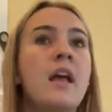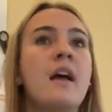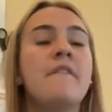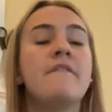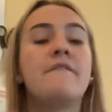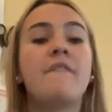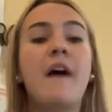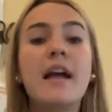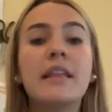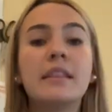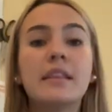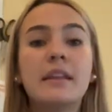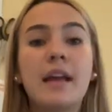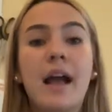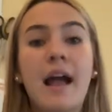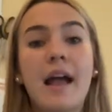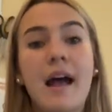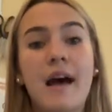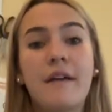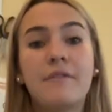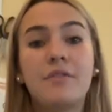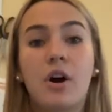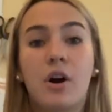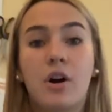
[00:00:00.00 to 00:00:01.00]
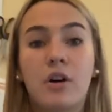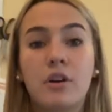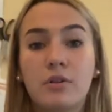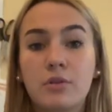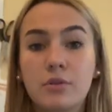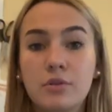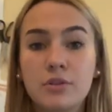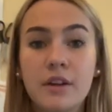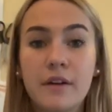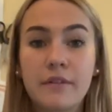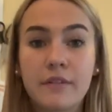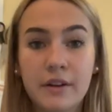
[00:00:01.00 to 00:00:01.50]
Finally, I have the
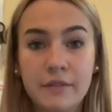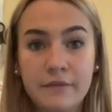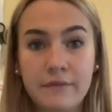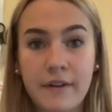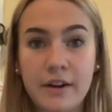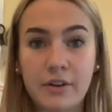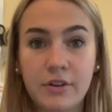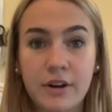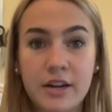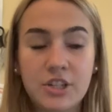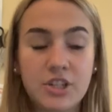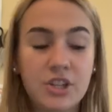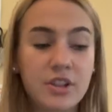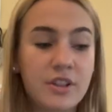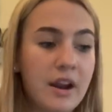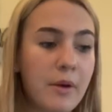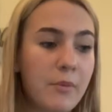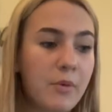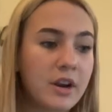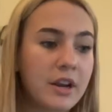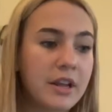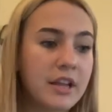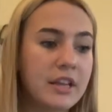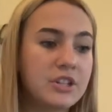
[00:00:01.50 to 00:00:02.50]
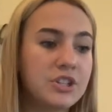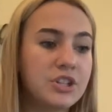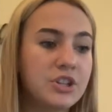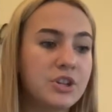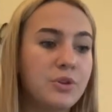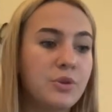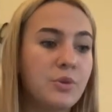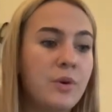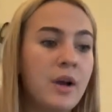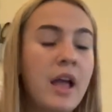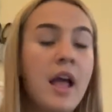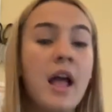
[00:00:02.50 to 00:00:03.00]
Articles of Confederation that I want to get
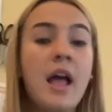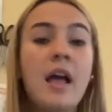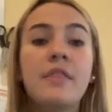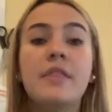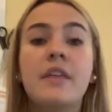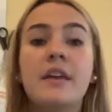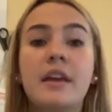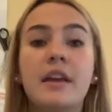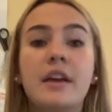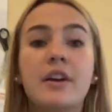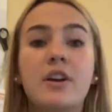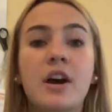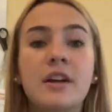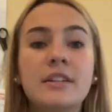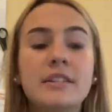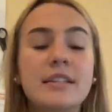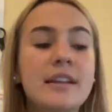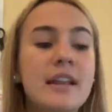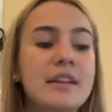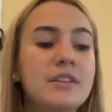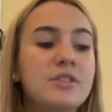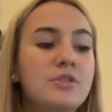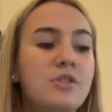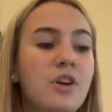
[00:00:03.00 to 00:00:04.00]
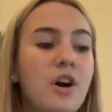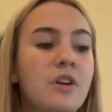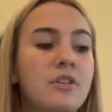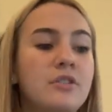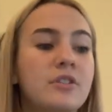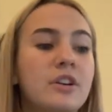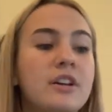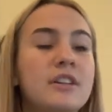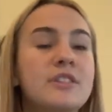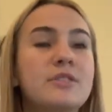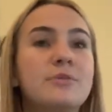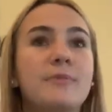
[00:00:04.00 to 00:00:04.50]
to. The Continental
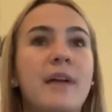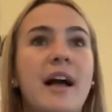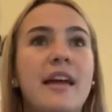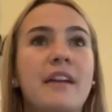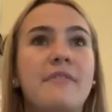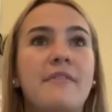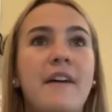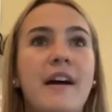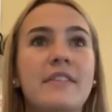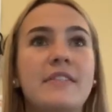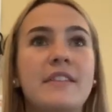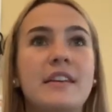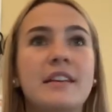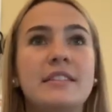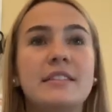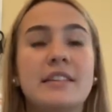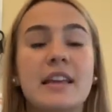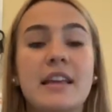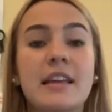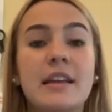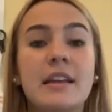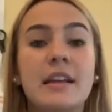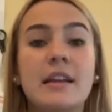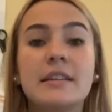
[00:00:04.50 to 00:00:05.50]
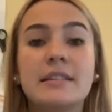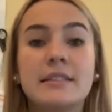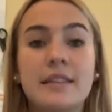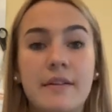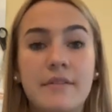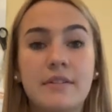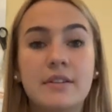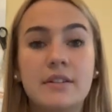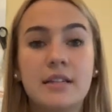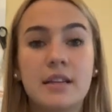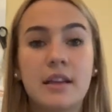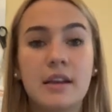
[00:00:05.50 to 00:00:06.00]
Congress ratified this in
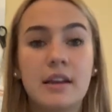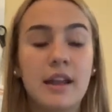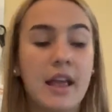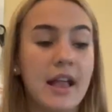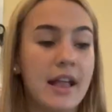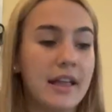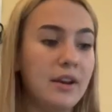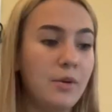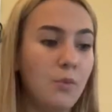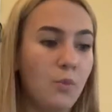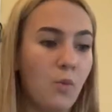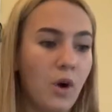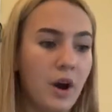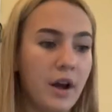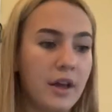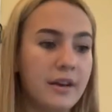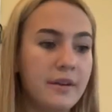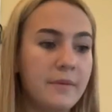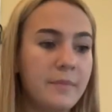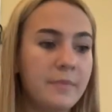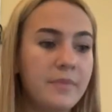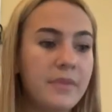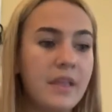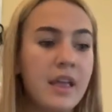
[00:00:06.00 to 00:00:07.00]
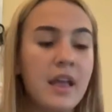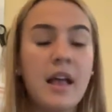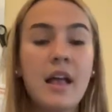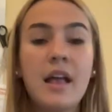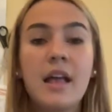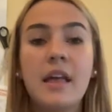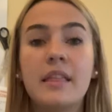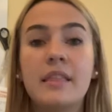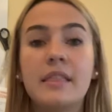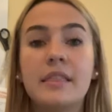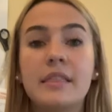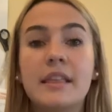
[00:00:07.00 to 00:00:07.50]
1781.
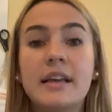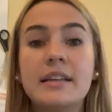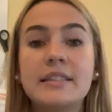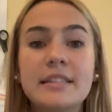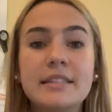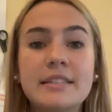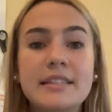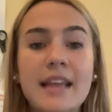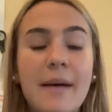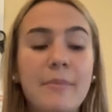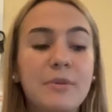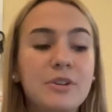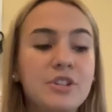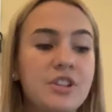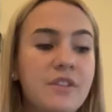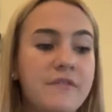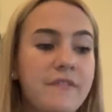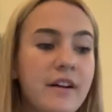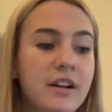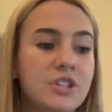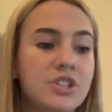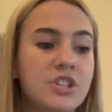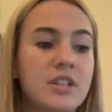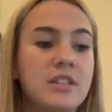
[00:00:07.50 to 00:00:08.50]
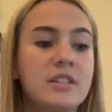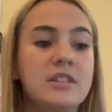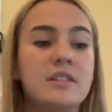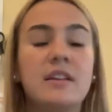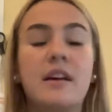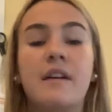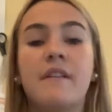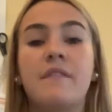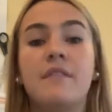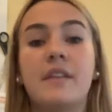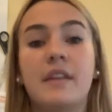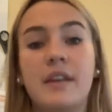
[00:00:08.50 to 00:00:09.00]
This established the functions
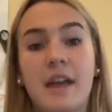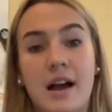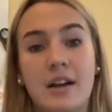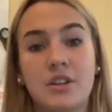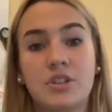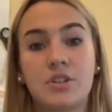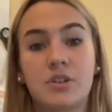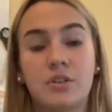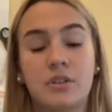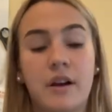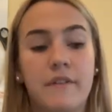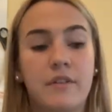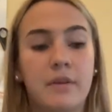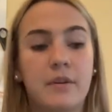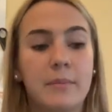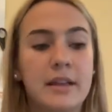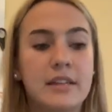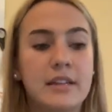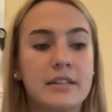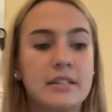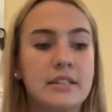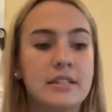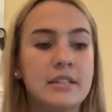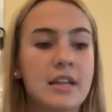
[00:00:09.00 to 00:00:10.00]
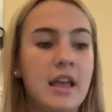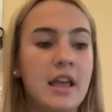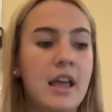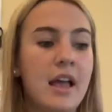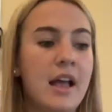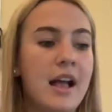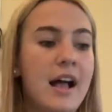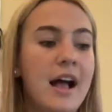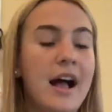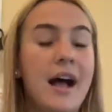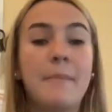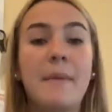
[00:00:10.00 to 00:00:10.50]
of the national government
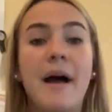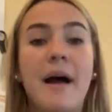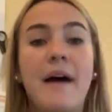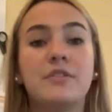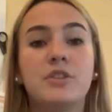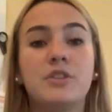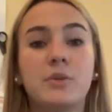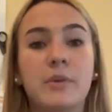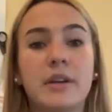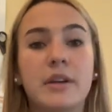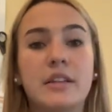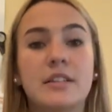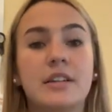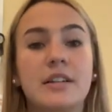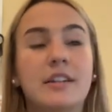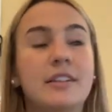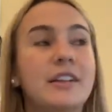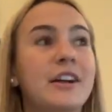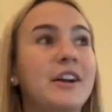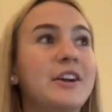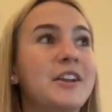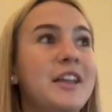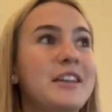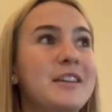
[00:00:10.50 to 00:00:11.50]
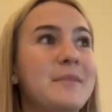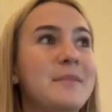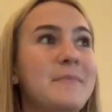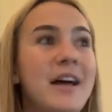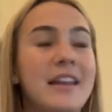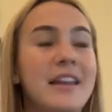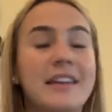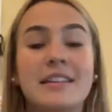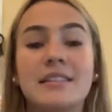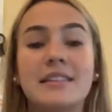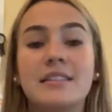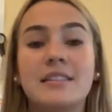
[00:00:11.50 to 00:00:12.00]
after we declared
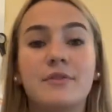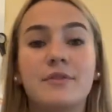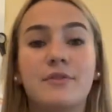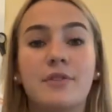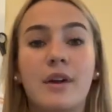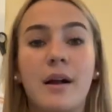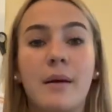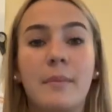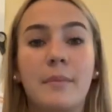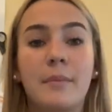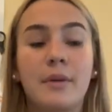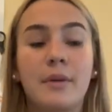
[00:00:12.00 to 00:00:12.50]
independence from